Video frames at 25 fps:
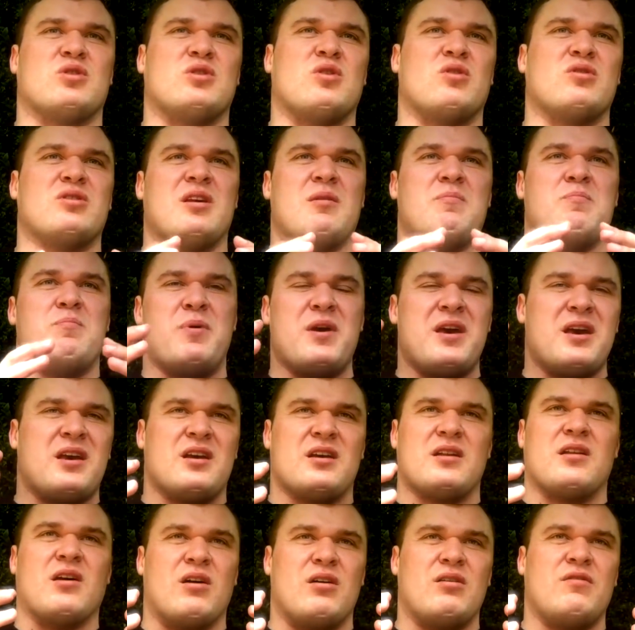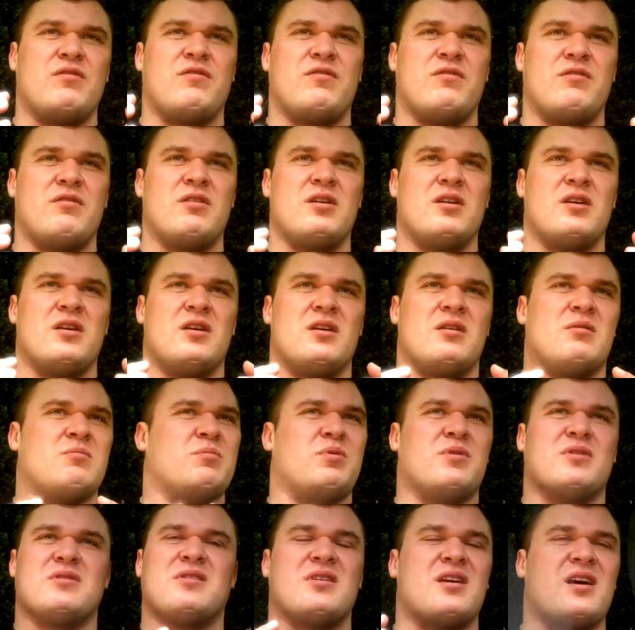though they're big enough,
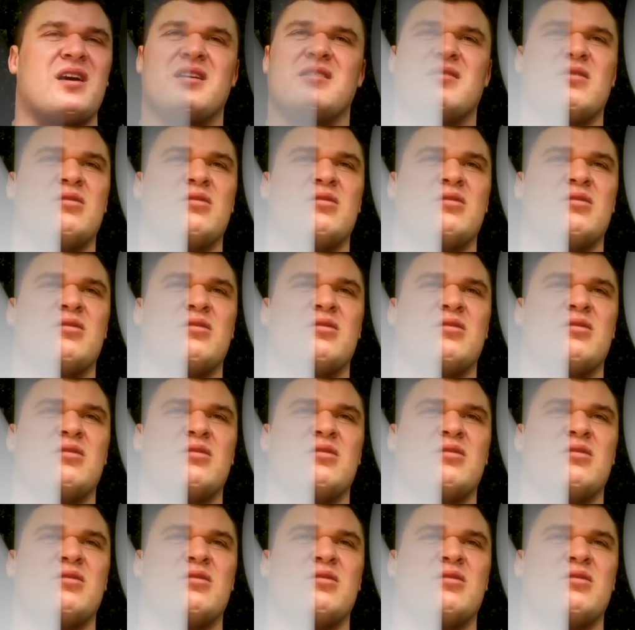but they